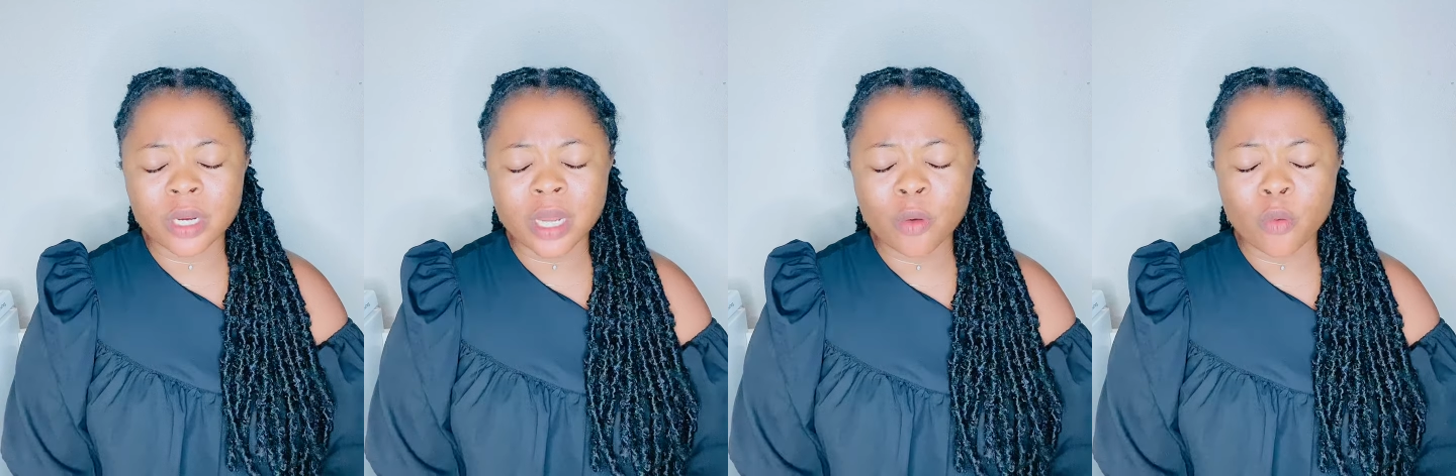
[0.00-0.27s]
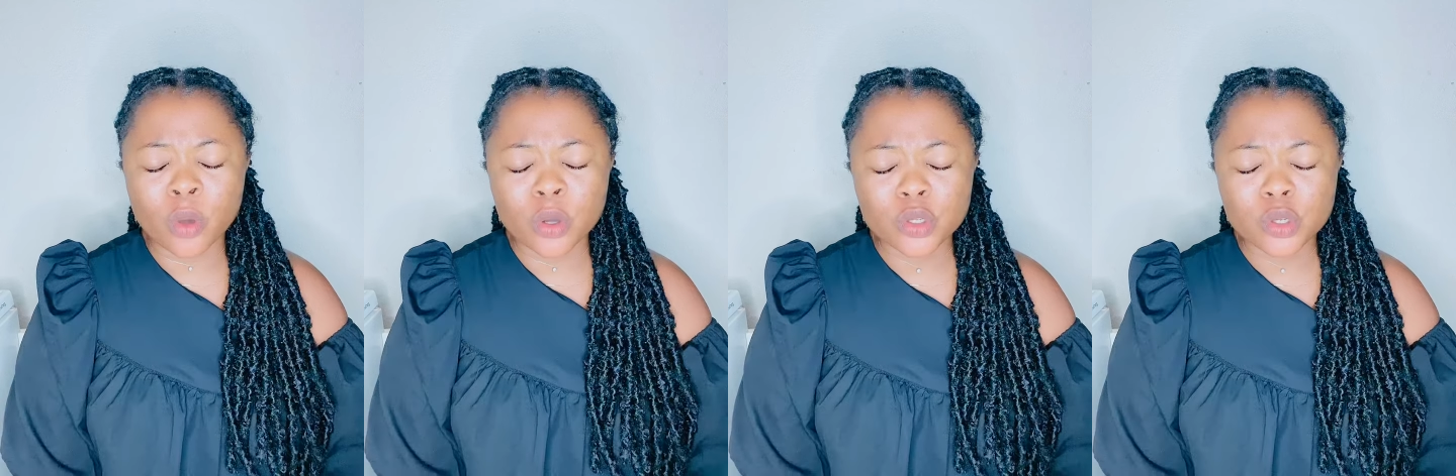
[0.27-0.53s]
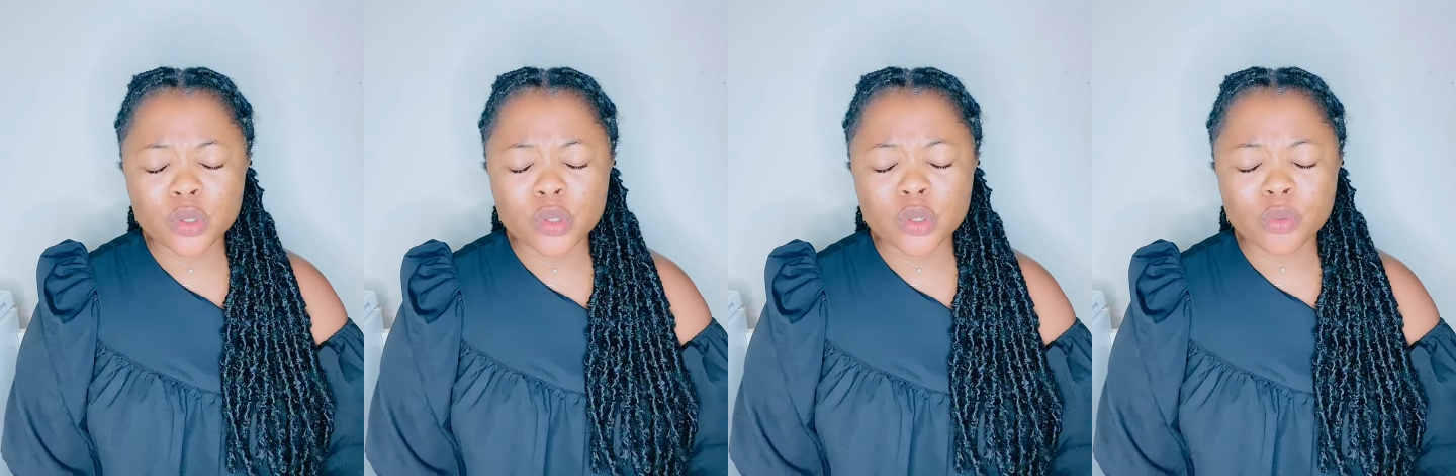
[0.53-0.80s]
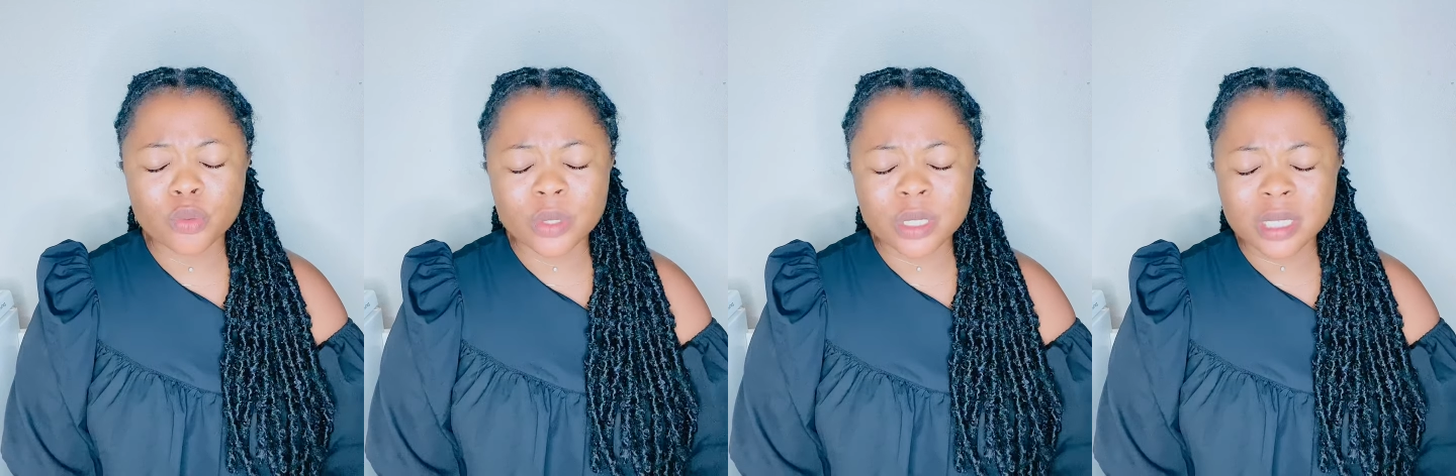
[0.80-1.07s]
I want you to
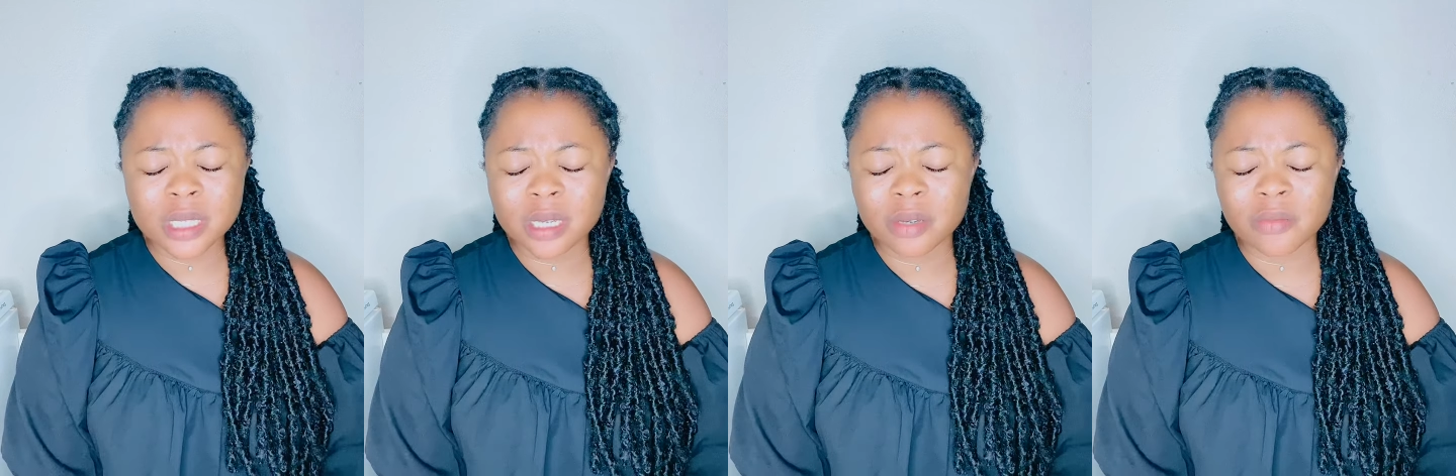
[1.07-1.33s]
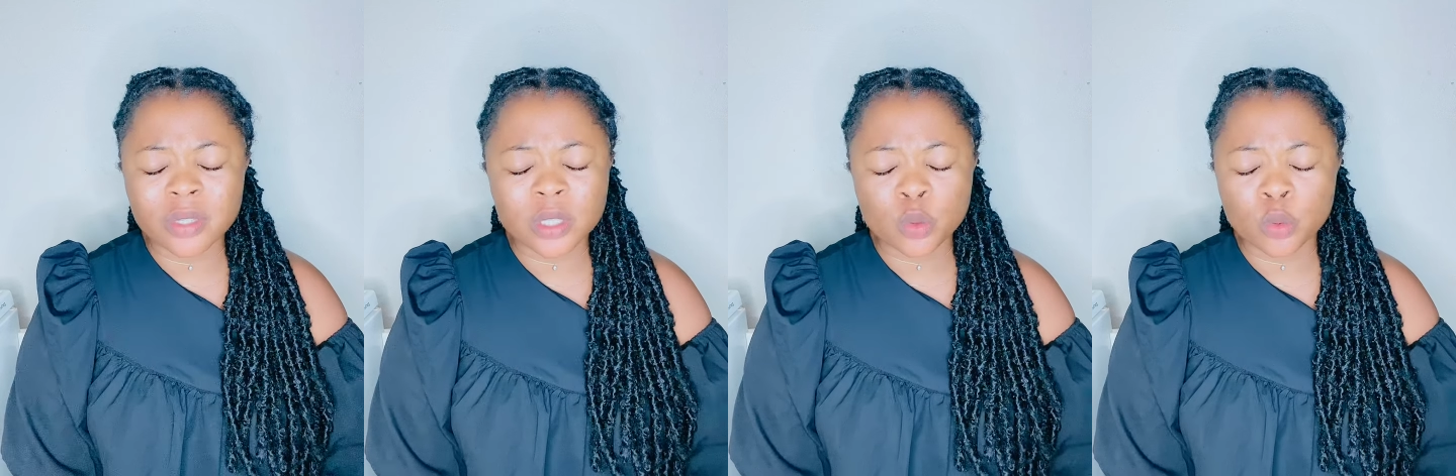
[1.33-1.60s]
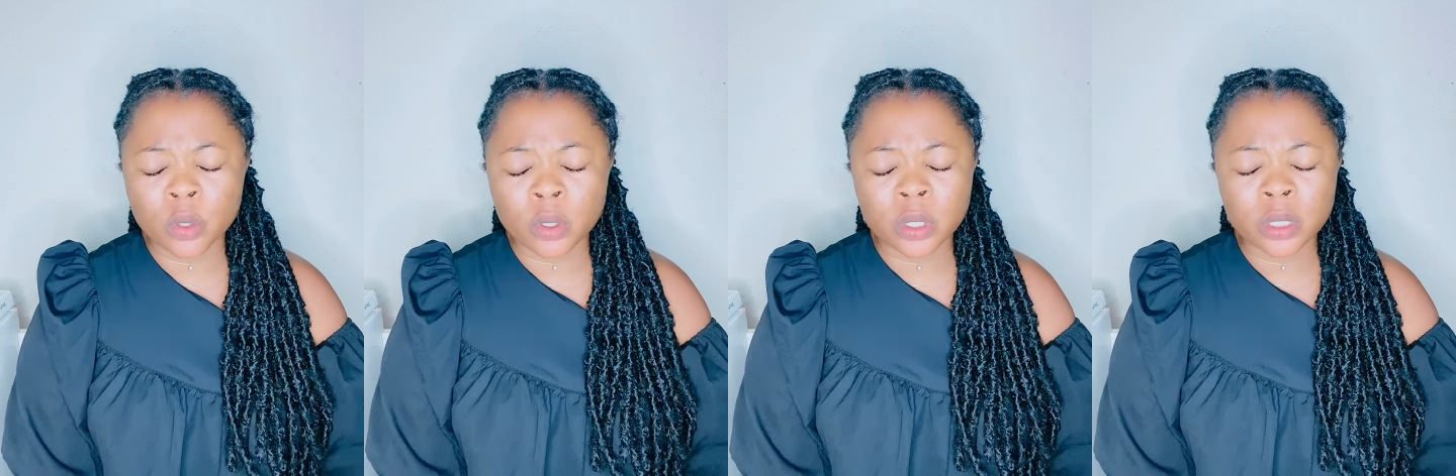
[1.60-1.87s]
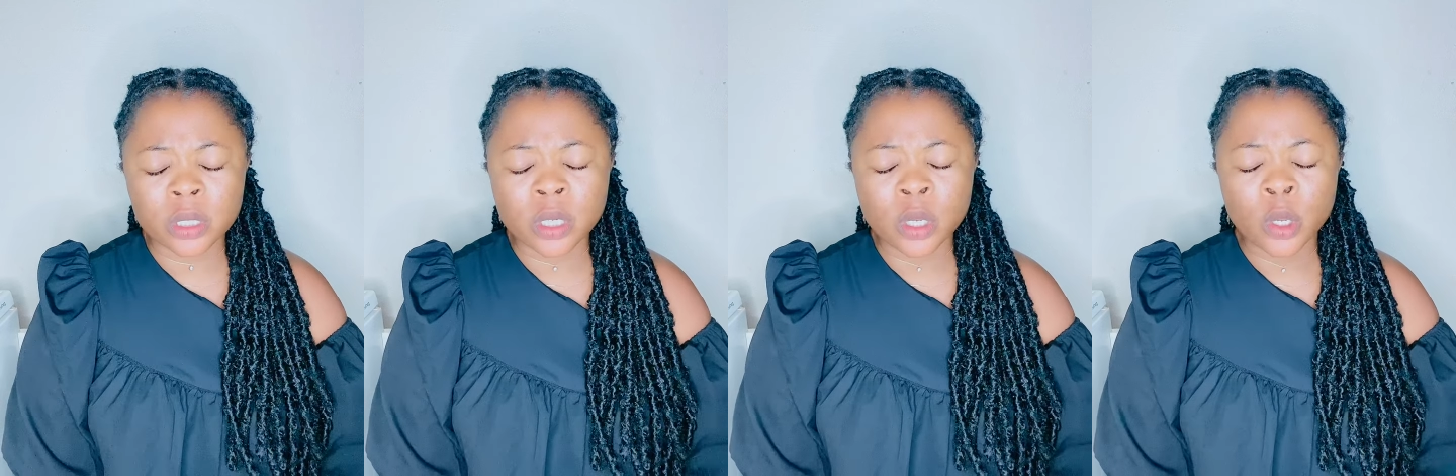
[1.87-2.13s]
receive this word